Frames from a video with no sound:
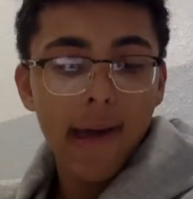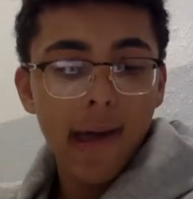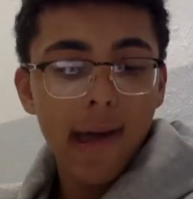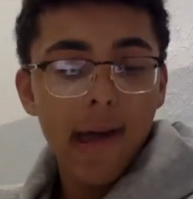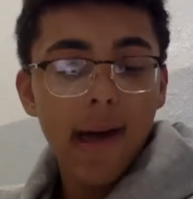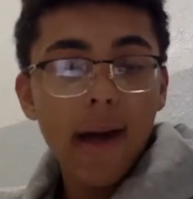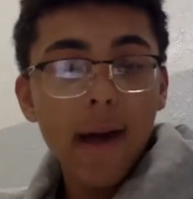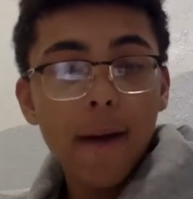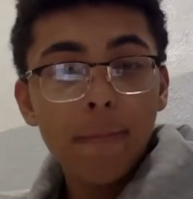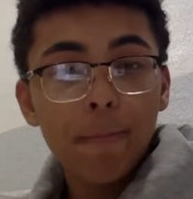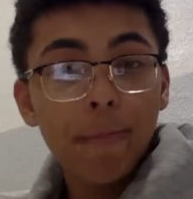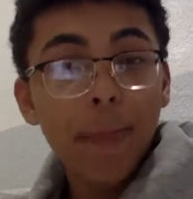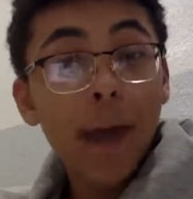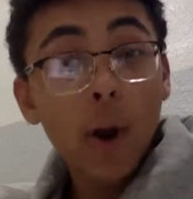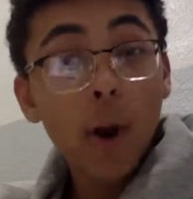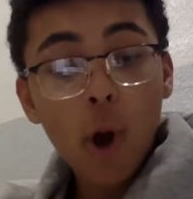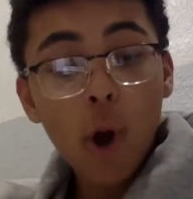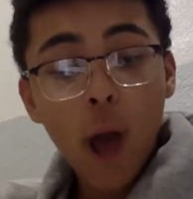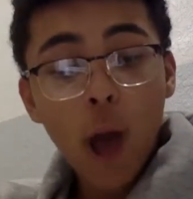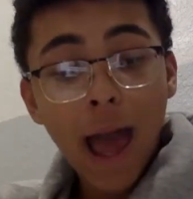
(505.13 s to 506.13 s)
I
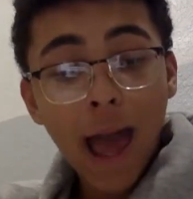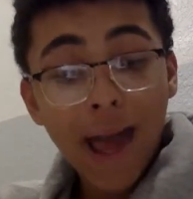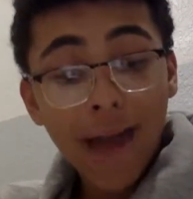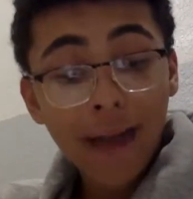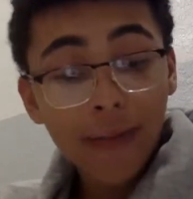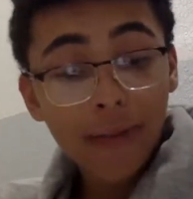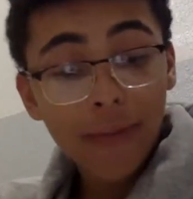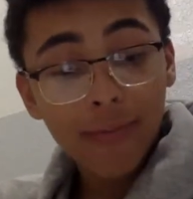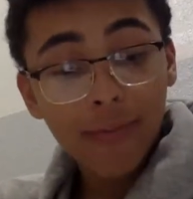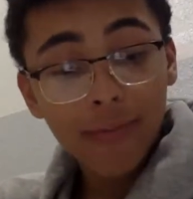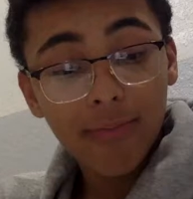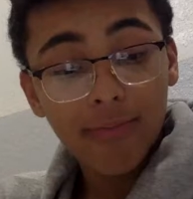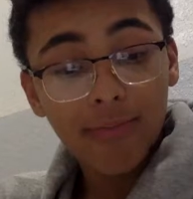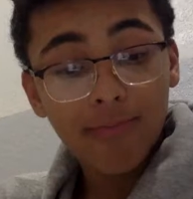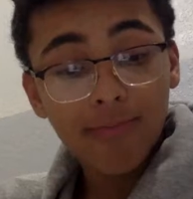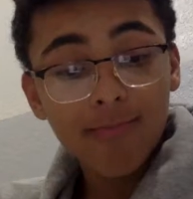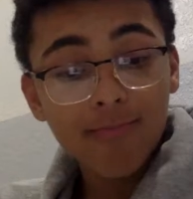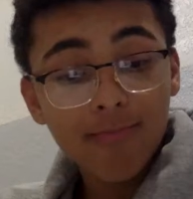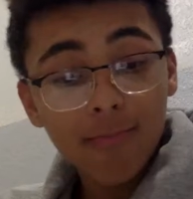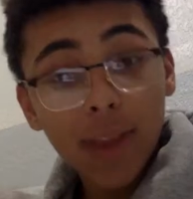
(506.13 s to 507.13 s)
don't have
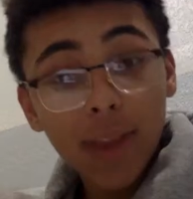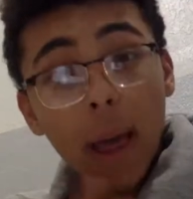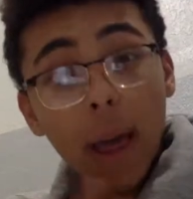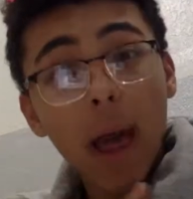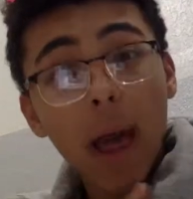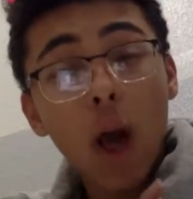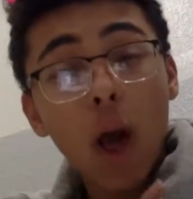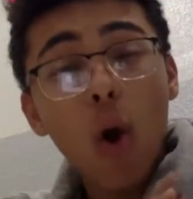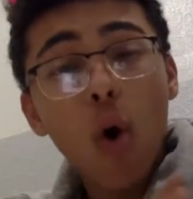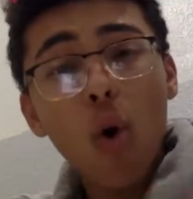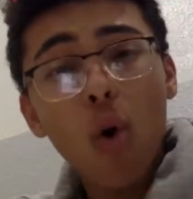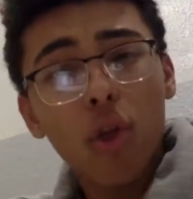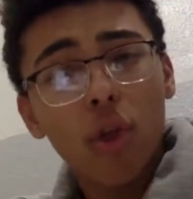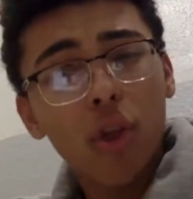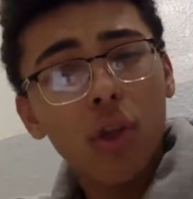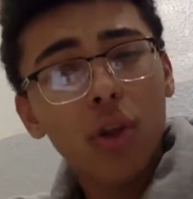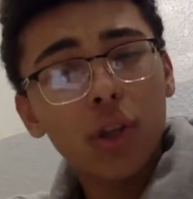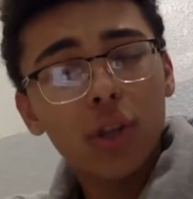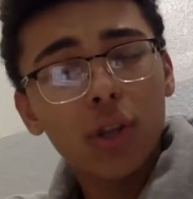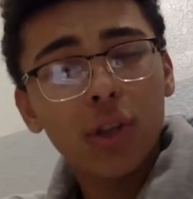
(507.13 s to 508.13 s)
a whole
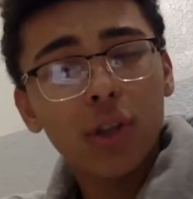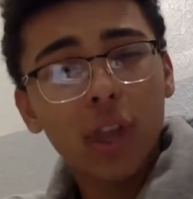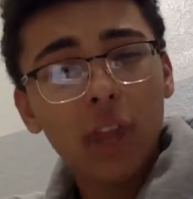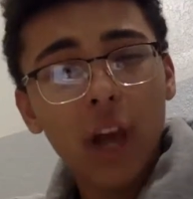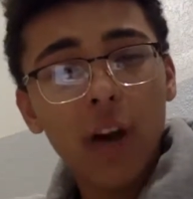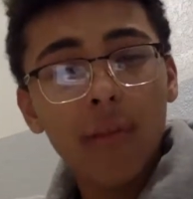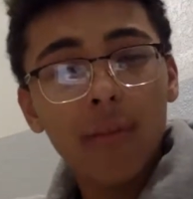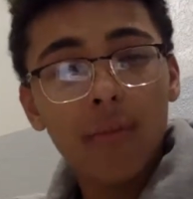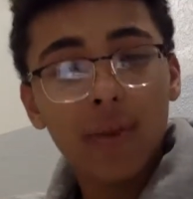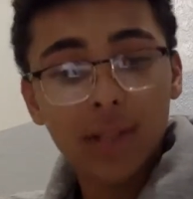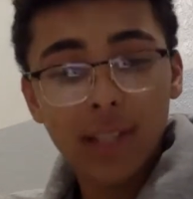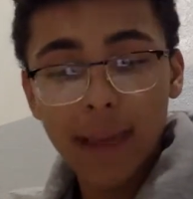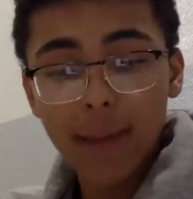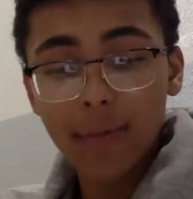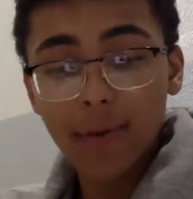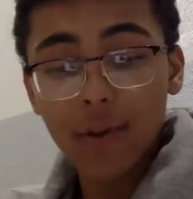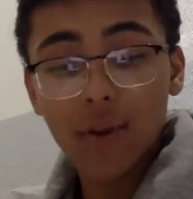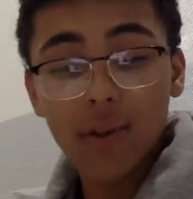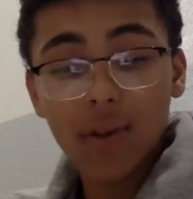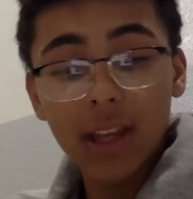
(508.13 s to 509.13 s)
thing on
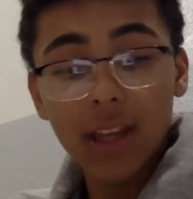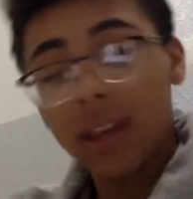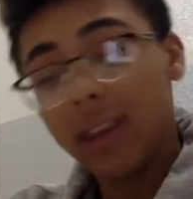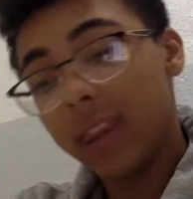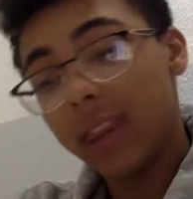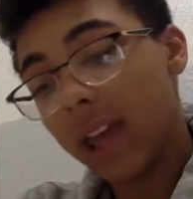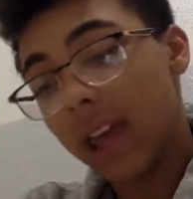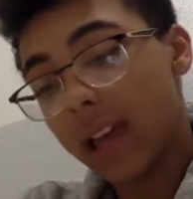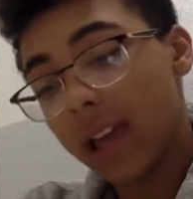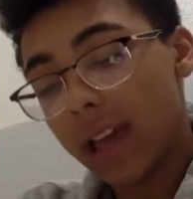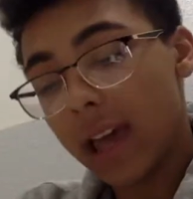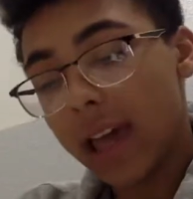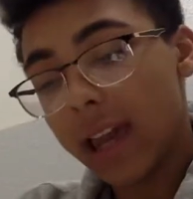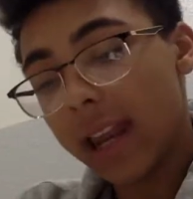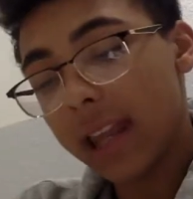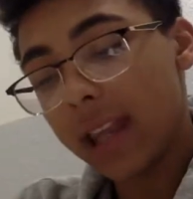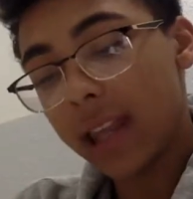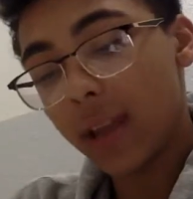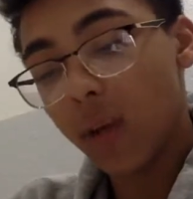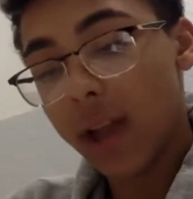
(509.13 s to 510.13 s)
perception because I
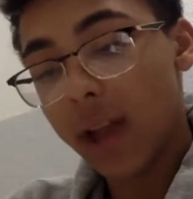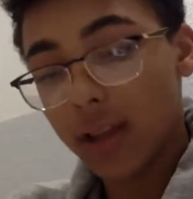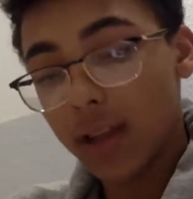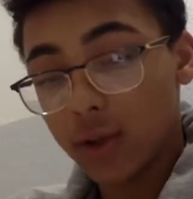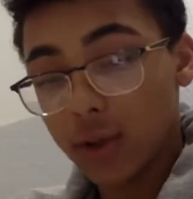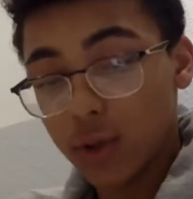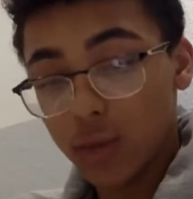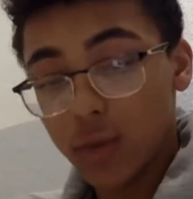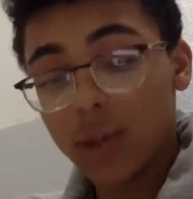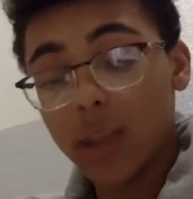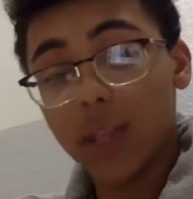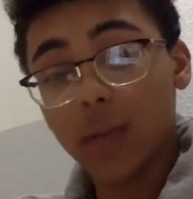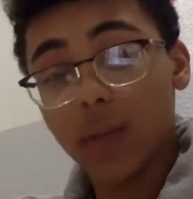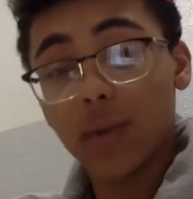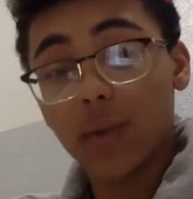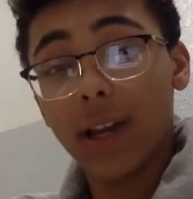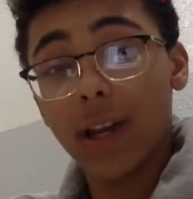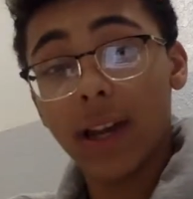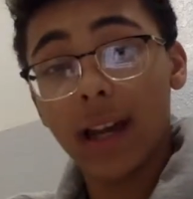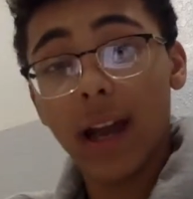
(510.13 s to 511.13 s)
didn't know I had to do it, and that's
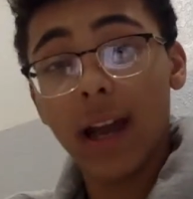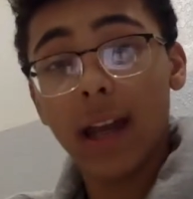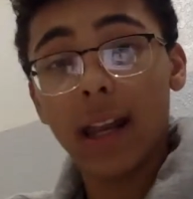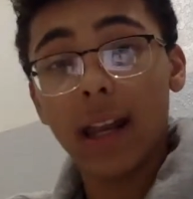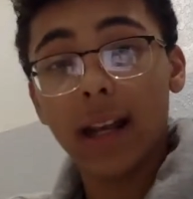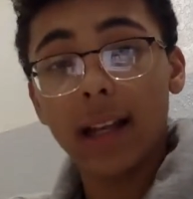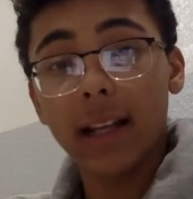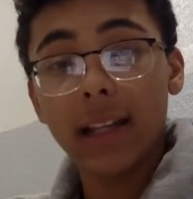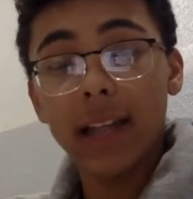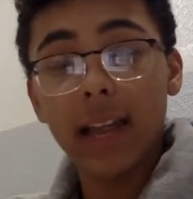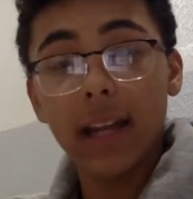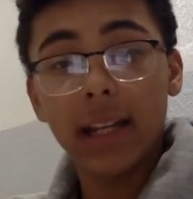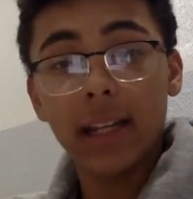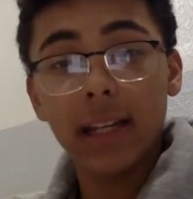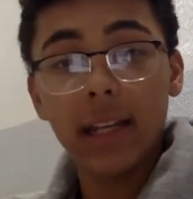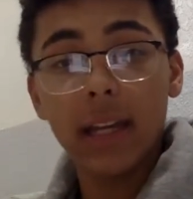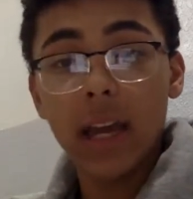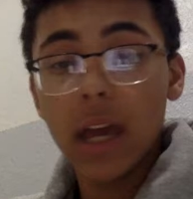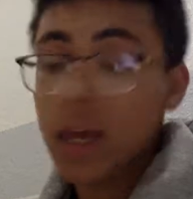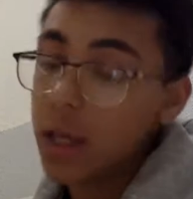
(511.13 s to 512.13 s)
why I got like a
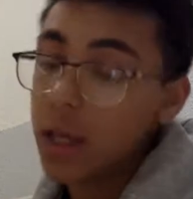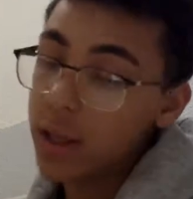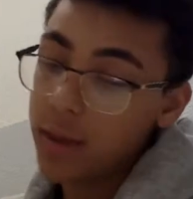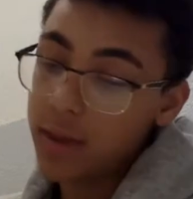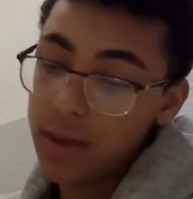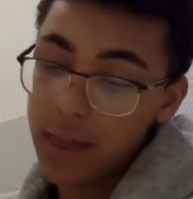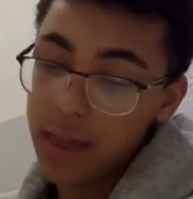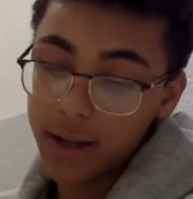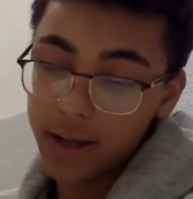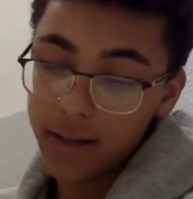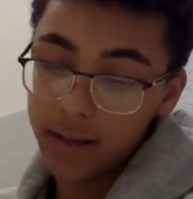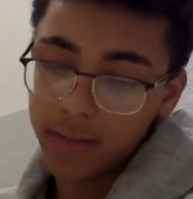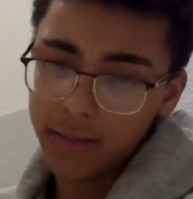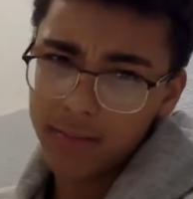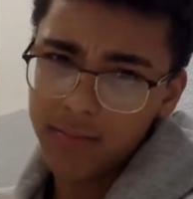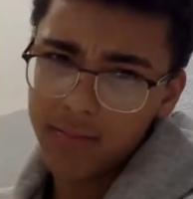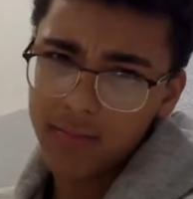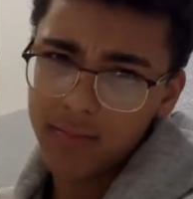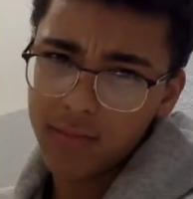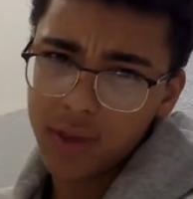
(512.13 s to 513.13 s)

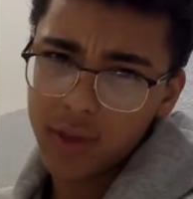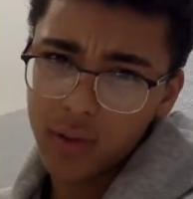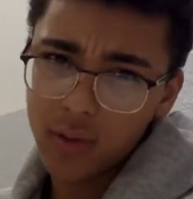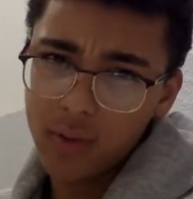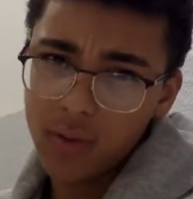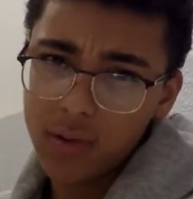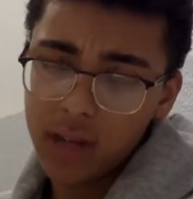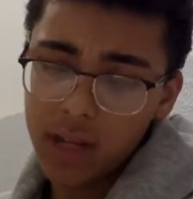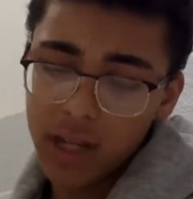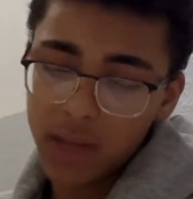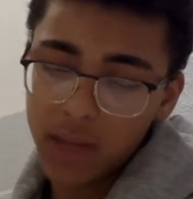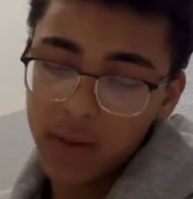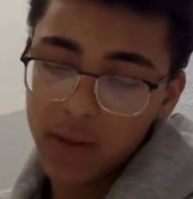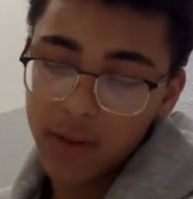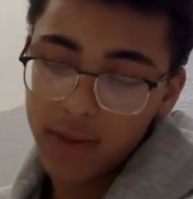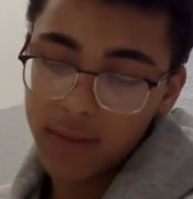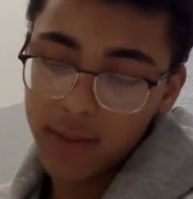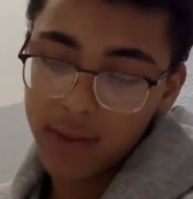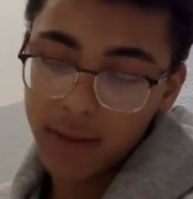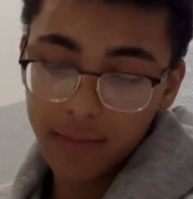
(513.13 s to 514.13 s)
92, 93
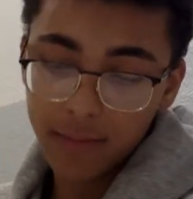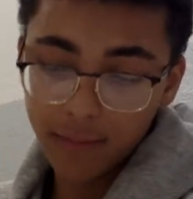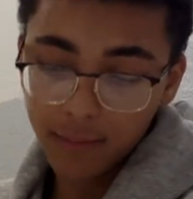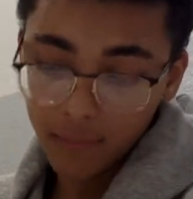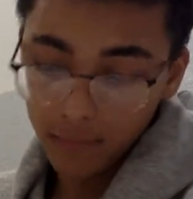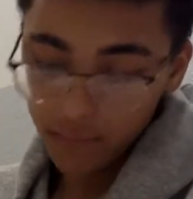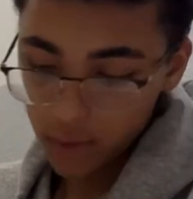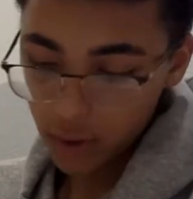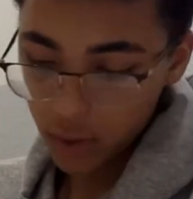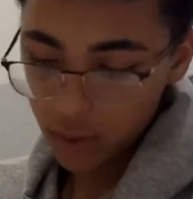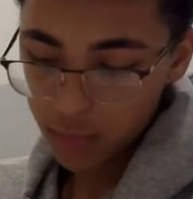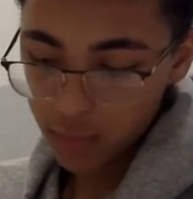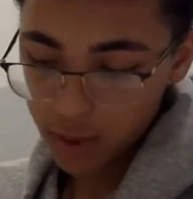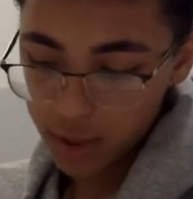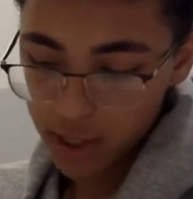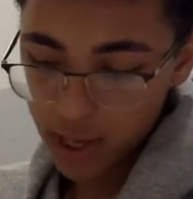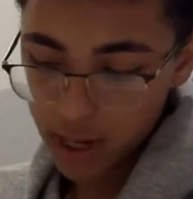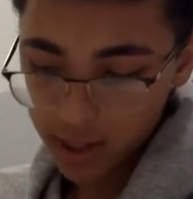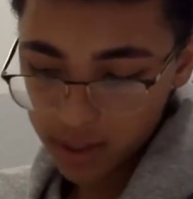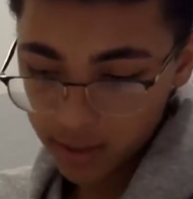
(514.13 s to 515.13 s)
on my notebook
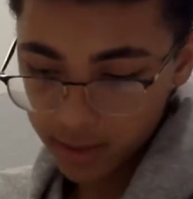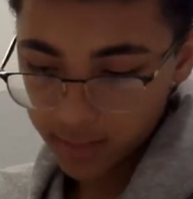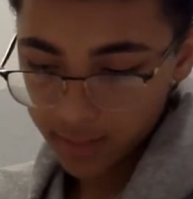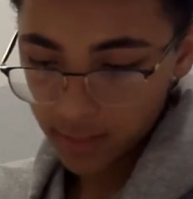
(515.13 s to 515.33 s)
chart.